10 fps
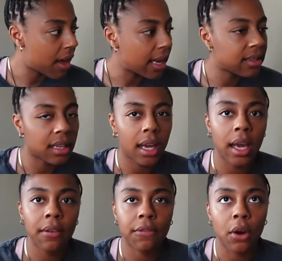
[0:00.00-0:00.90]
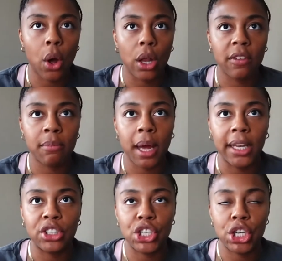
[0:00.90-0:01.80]
that's it for all of
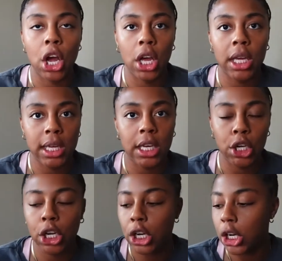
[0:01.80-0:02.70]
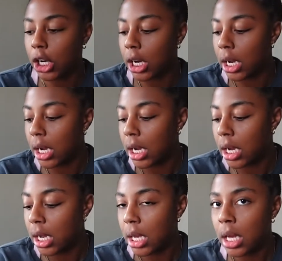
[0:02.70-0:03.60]
my chunkier
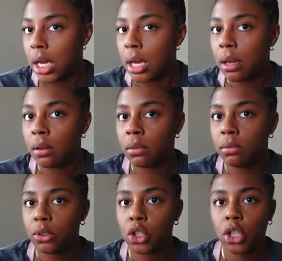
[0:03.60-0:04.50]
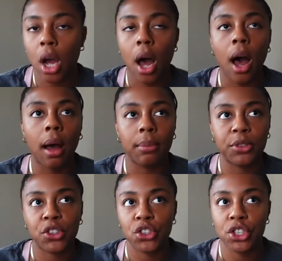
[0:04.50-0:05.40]

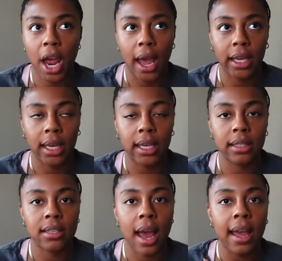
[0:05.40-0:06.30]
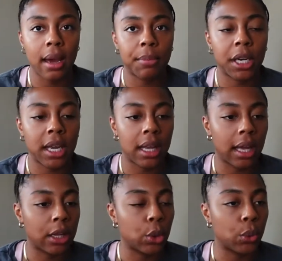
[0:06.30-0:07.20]
tops, jackets. I am gonna get
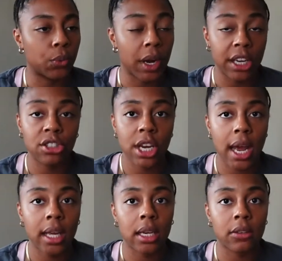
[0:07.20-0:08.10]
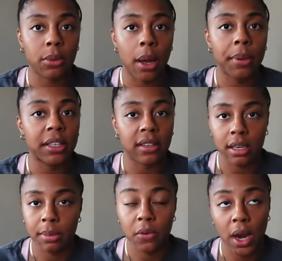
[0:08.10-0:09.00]
like a little rain jacket as well because it's
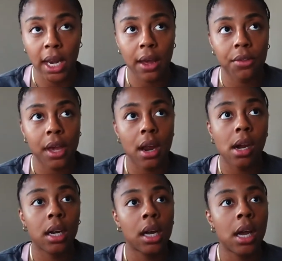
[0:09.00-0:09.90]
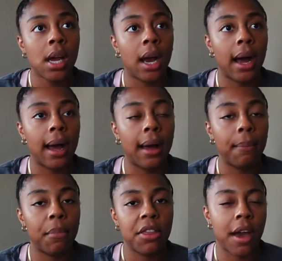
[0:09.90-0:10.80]
gonna be rainy out there,
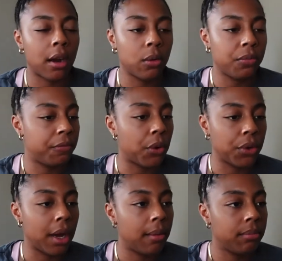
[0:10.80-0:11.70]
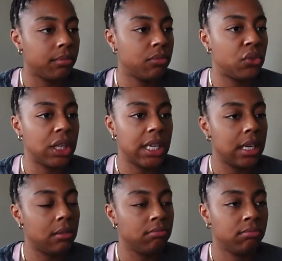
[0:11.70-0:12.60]
but that'll fold up really